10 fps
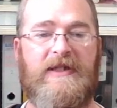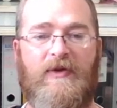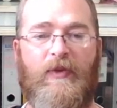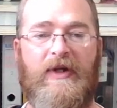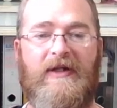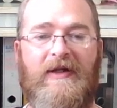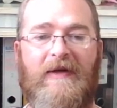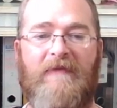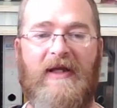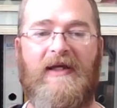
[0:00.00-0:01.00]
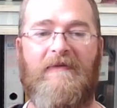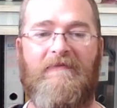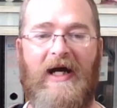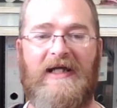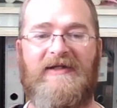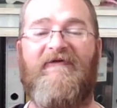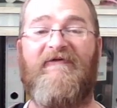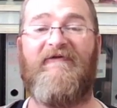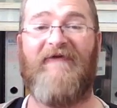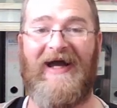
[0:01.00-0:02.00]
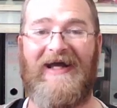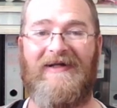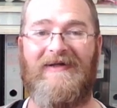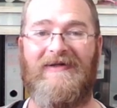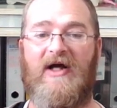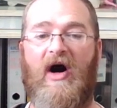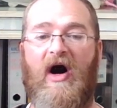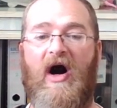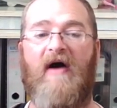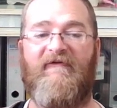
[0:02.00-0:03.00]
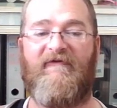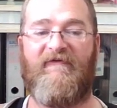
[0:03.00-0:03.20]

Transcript: the Mythic Might finals are finished.